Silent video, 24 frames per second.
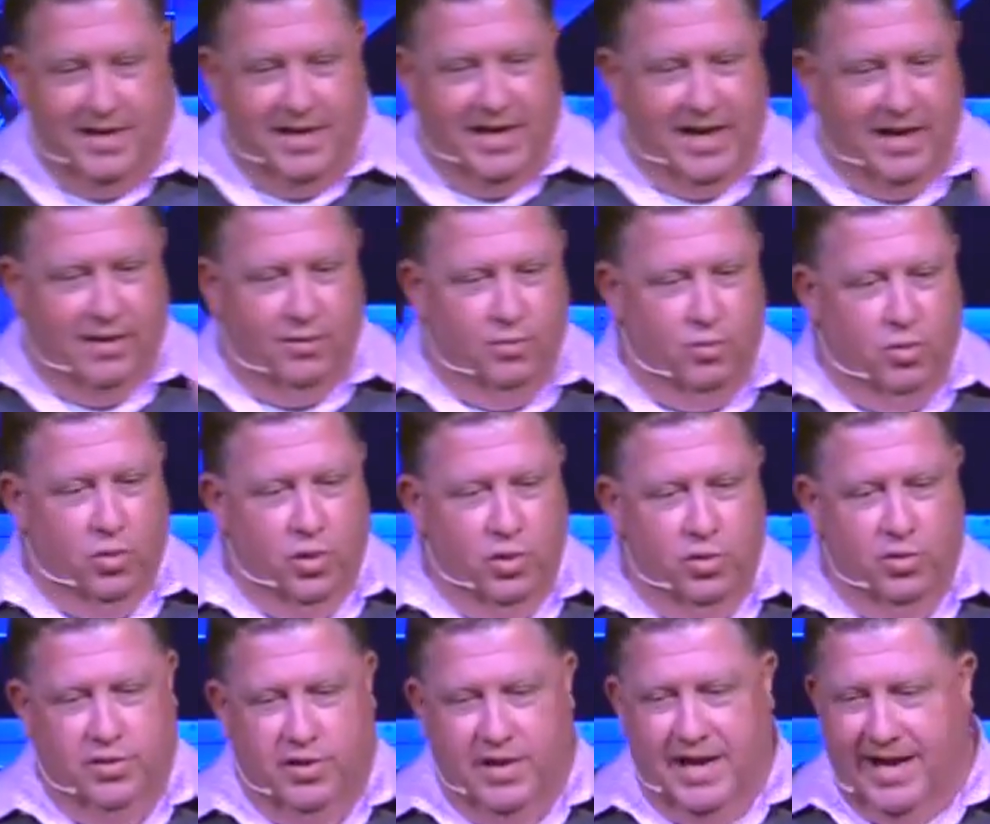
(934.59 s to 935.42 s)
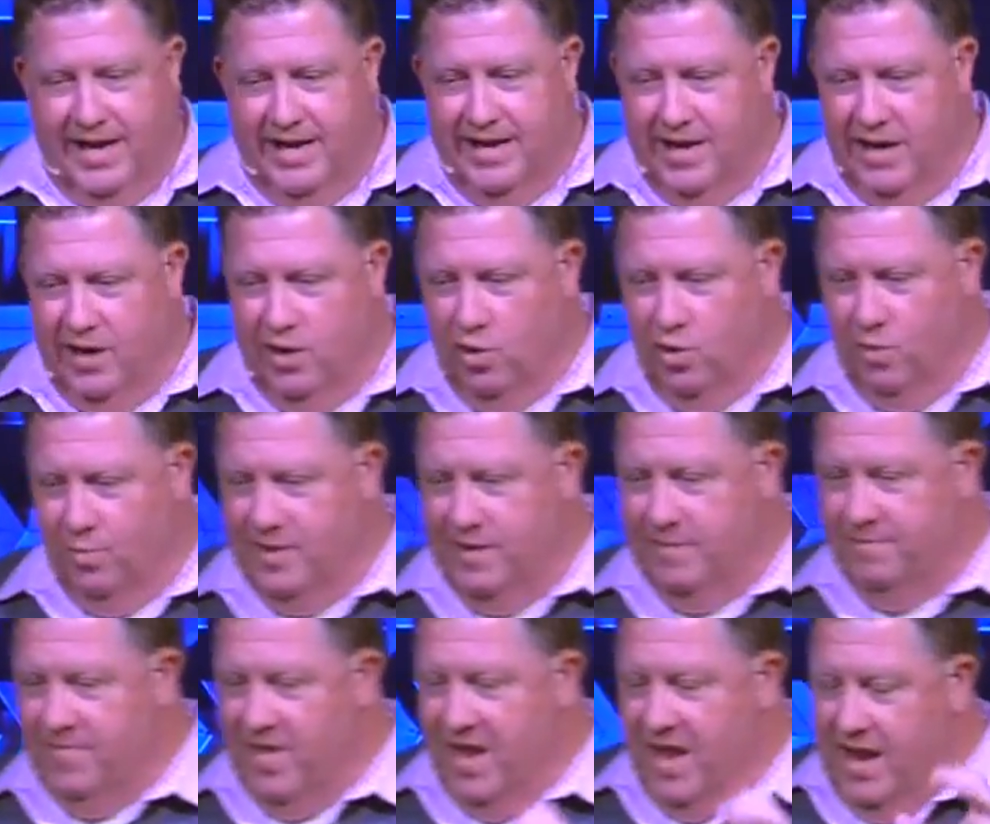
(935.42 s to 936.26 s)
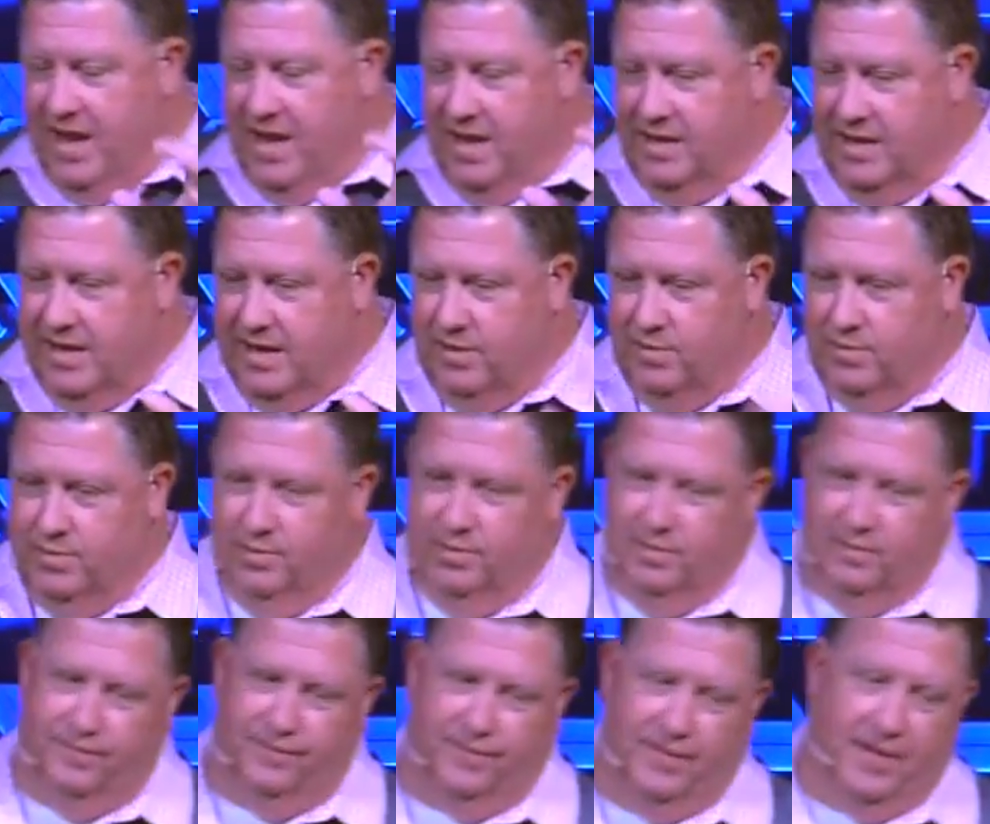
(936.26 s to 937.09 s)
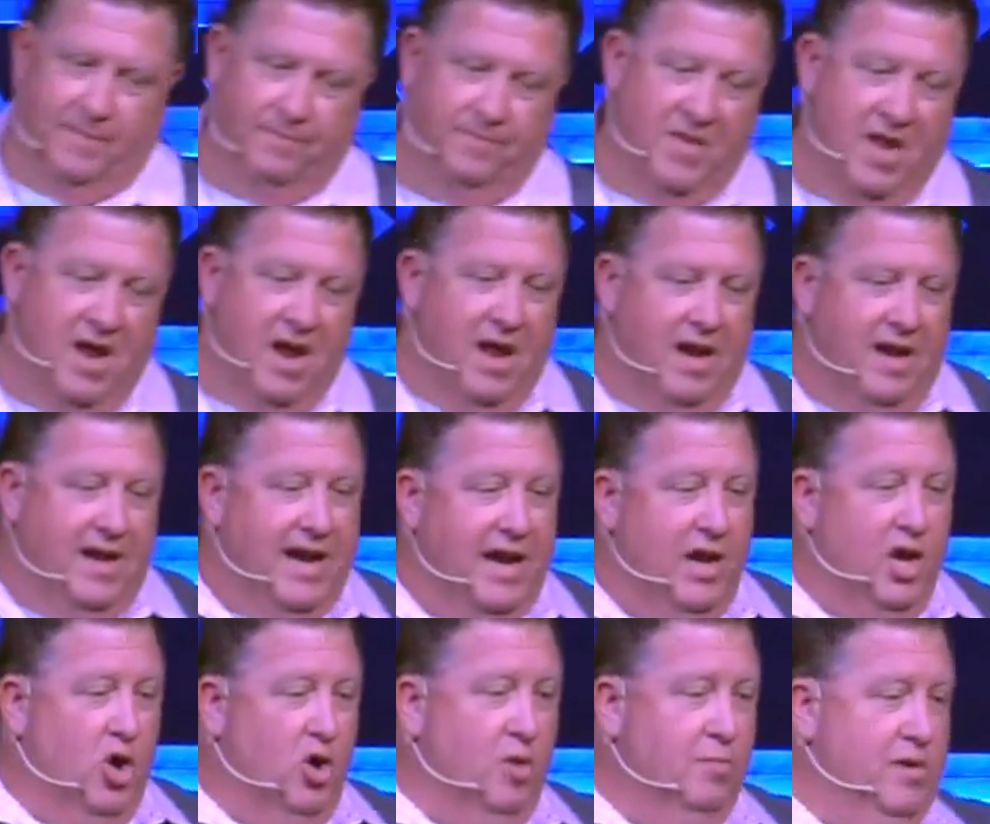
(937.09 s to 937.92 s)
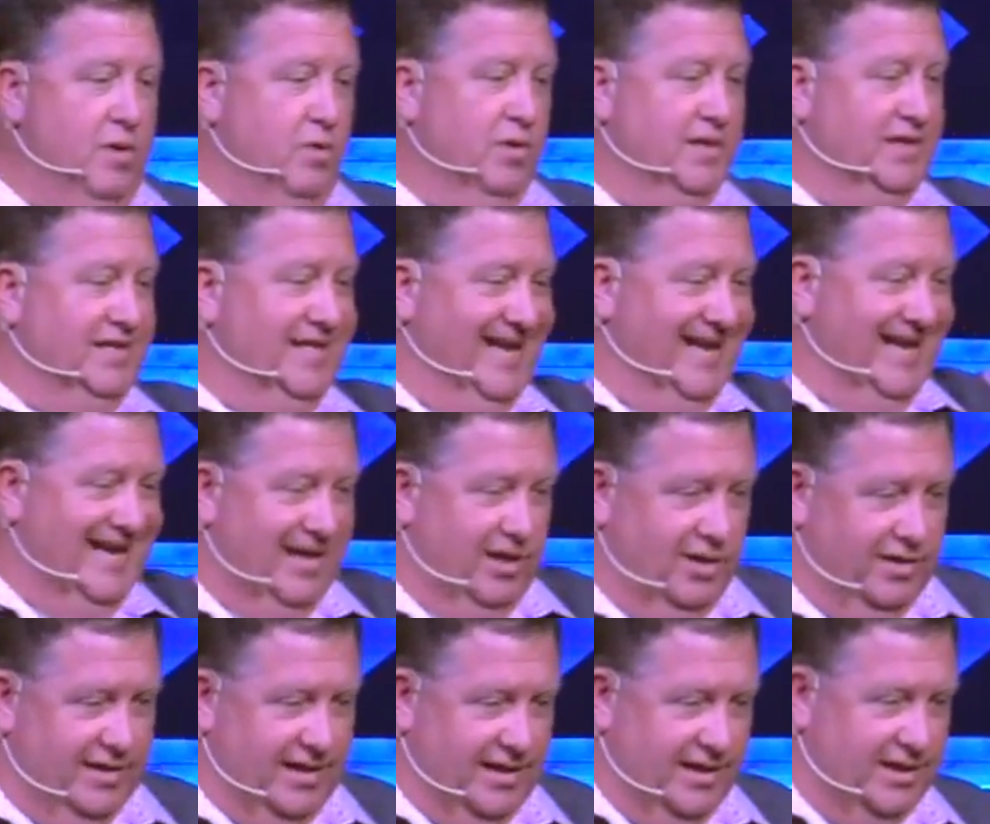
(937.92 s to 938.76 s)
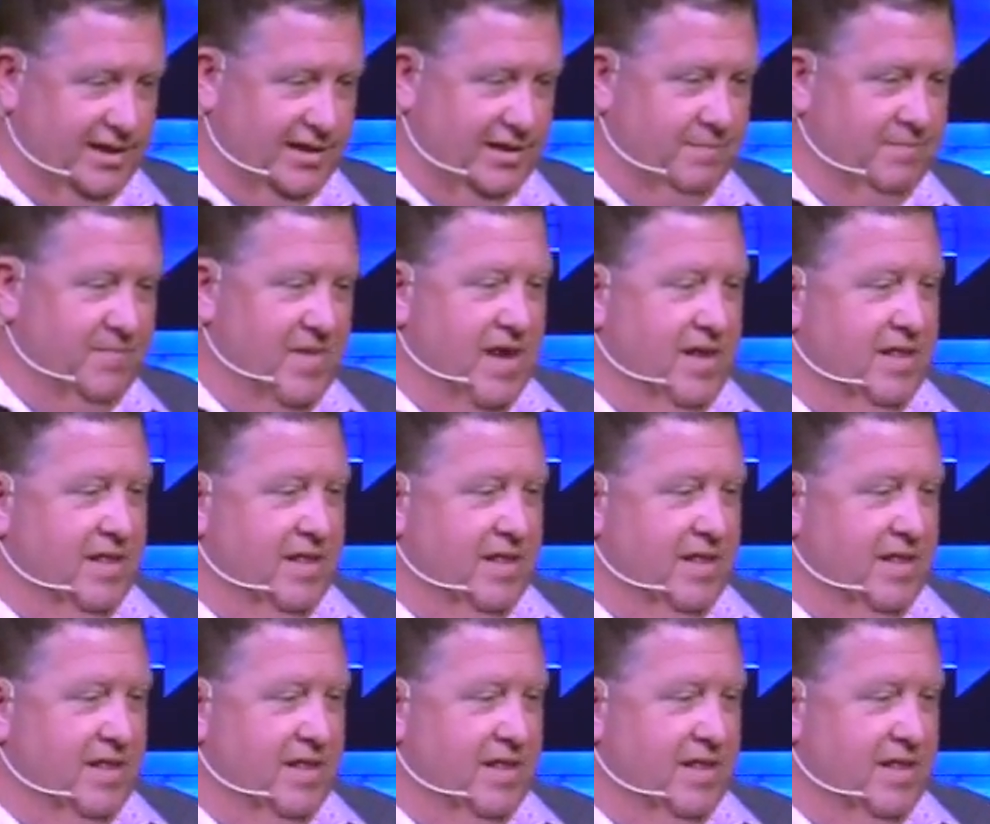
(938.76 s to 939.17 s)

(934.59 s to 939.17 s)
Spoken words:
You had Ruth, you had Naomi, and you had Orpah. Naomi was the eldest.